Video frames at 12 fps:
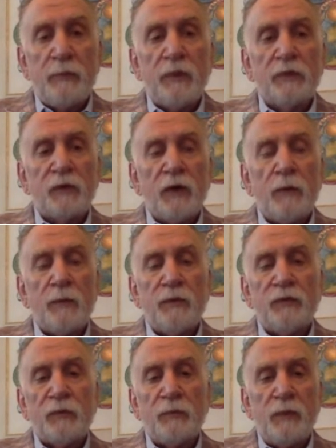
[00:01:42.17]
picked up
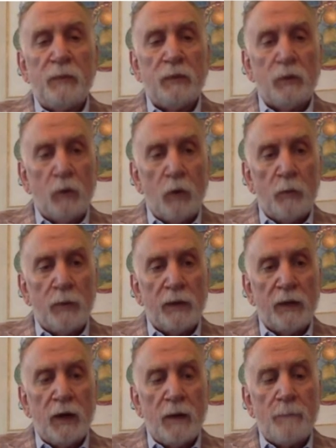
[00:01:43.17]
and some people are
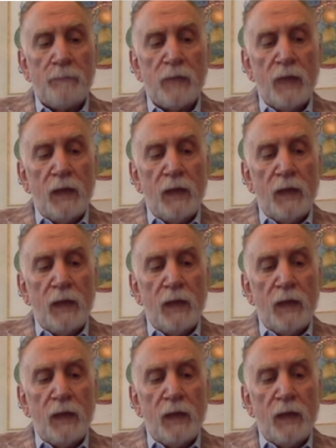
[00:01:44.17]
opening up